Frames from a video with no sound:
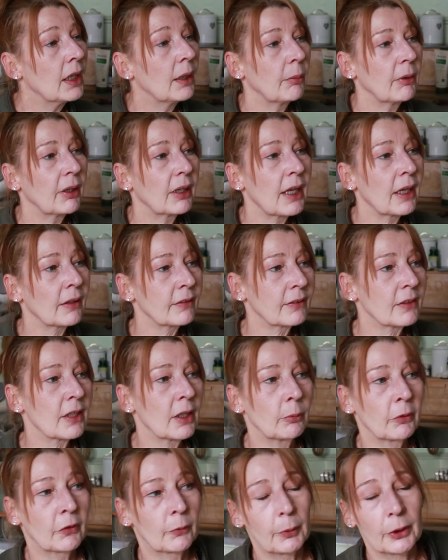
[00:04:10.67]
But the last
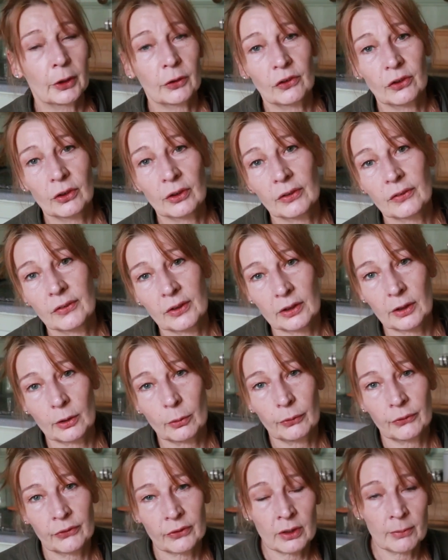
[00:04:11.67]
time I spoke to you, I said I
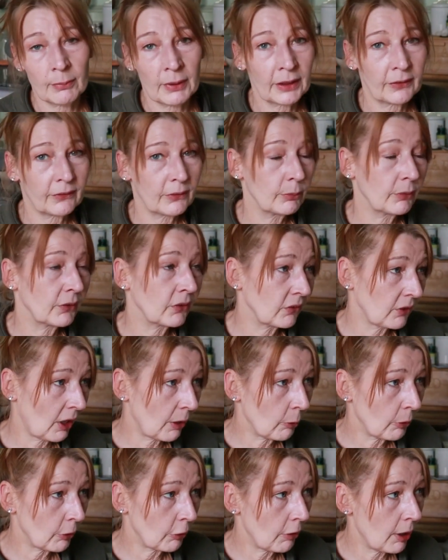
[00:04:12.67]
was going to make some
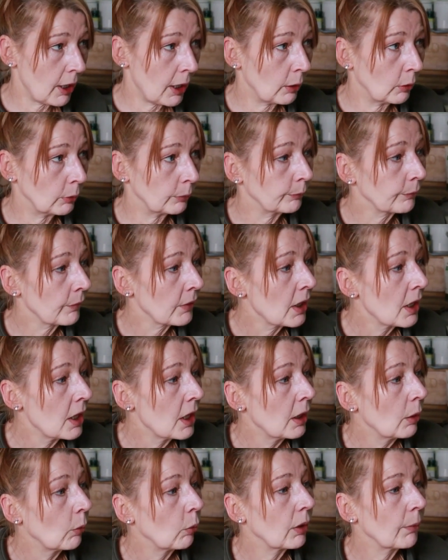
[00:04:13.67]
sauerkraut.
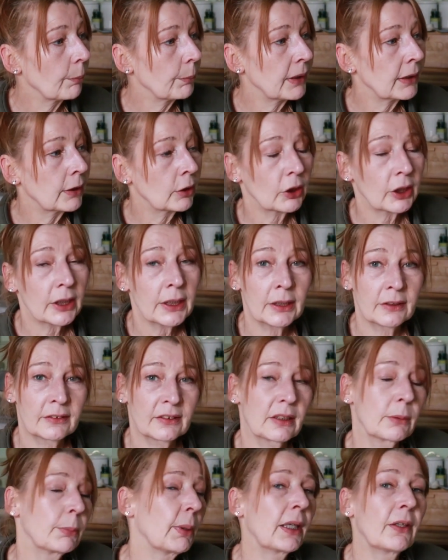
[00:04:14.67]
Well, I've been looking
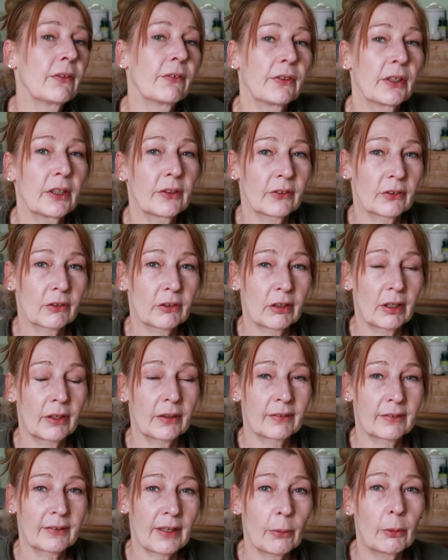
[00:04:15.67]
into the benefits of
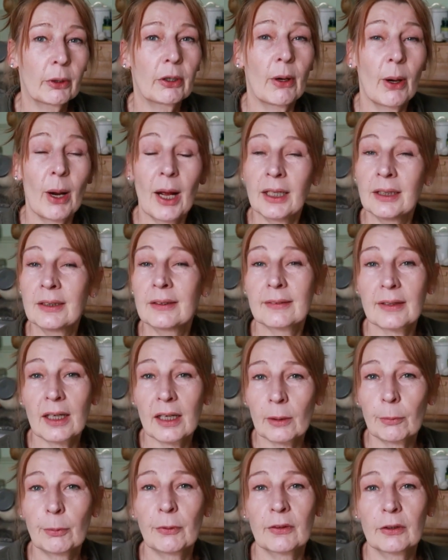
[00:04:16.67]
sauerkraut, and it's
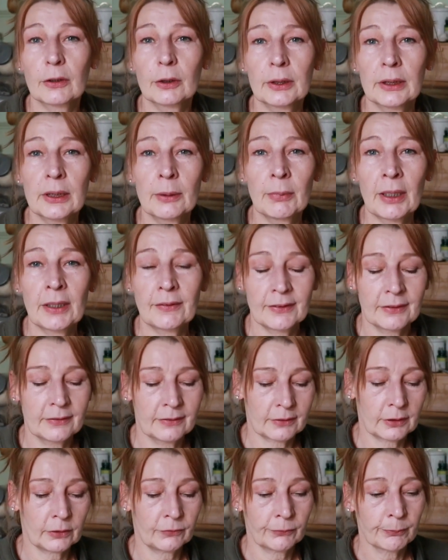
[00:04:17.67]
absolutely amazing
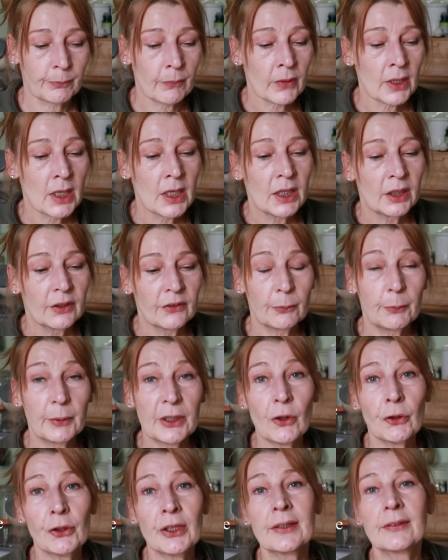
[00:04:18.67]
stuff. To be
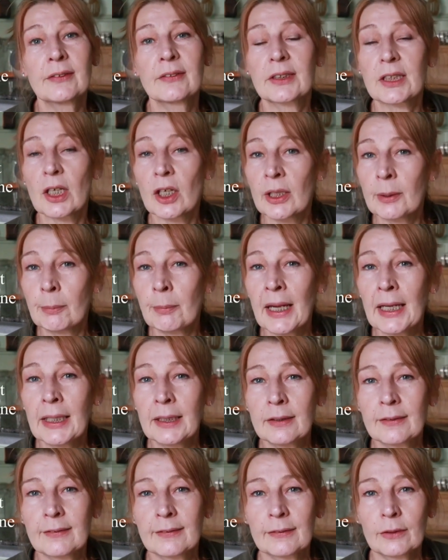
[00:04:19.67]
honest, I
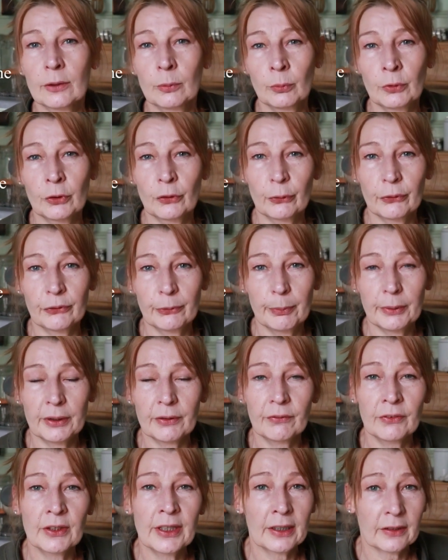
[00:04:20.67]
made some which was a bit
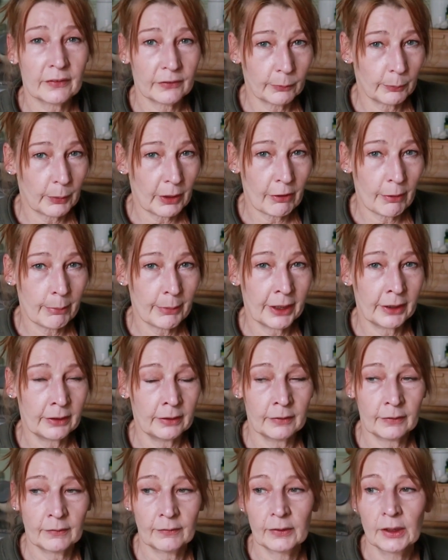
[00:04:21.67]
of an
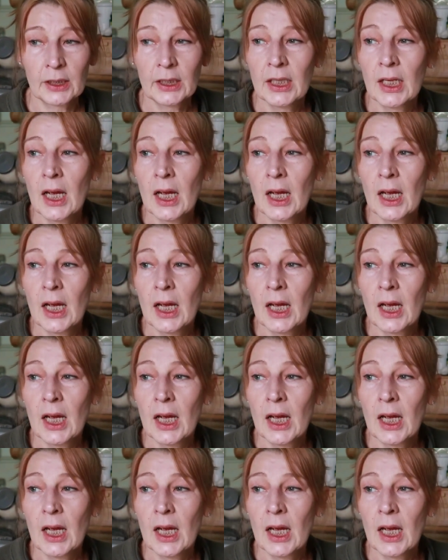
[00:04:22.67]
experiment,